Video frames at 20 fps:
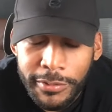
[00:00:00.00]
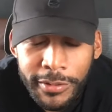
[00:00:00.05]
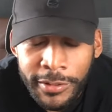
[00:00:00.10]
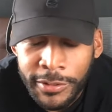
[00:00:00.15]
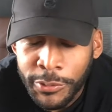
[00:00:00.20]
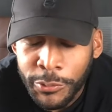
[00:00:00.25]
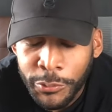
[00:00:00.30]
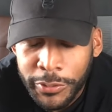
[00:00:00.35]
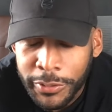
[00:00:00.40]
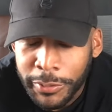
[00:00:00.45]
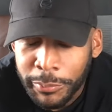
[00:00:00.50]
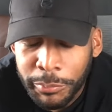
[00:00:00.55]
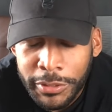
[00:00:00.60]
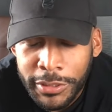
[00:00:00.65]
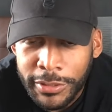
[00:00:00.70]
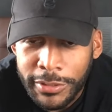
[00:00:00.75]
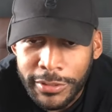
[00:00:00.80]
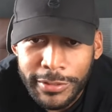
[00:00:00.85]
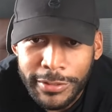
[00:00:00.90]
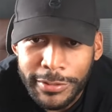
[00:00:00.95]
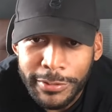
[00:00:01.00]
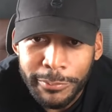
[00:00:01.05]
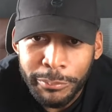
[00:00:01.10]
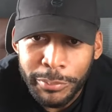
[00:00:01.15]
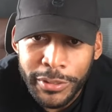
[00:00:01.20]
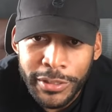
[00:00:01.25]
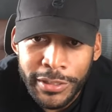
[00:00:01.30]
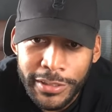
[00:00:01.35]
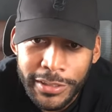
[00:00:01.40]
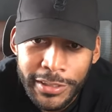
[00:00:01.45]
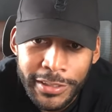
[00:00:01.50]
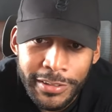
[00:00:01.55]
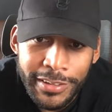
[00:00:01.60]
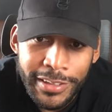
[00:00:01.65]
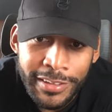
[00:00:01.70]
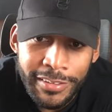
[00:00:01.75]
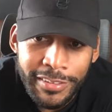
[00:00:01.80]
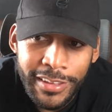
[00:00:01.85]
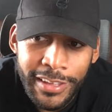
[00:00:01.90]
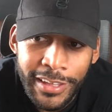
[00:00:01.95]
annoyed me, but
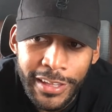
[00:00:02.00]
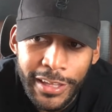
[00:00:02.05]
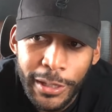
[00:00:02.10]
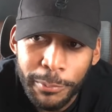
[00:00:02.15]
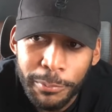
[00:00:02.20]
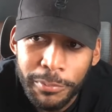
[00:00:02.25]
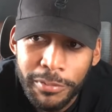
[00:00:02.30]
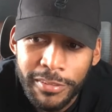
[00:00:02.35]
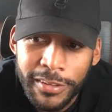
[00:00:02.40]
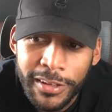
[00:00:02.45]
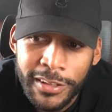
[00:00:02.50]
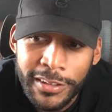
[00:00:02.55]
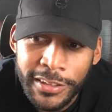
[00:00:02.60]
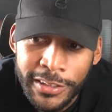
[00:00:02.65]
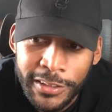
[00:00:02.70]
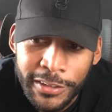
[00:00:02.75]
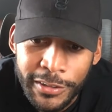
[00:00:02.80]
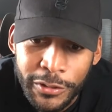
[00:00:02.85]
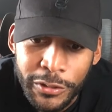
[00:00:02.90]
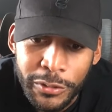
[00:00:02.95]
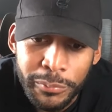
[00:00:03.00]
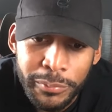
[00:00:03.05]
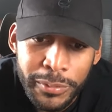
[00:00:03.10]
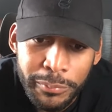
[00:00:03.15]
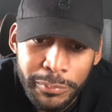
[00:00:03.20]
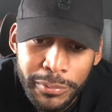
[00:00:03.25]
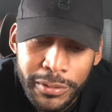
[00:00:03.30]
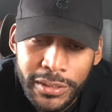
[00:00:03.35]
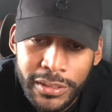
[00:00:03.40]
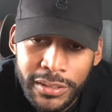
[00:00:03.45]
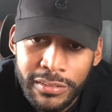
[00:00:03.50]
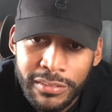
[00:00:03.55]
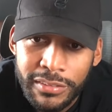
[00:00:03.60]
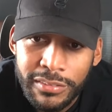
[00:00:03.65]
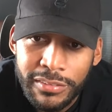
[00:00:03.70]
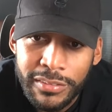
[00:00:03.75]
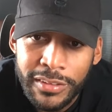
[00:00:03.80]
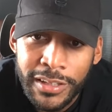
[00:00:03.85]
it helps sell it a little bit because it's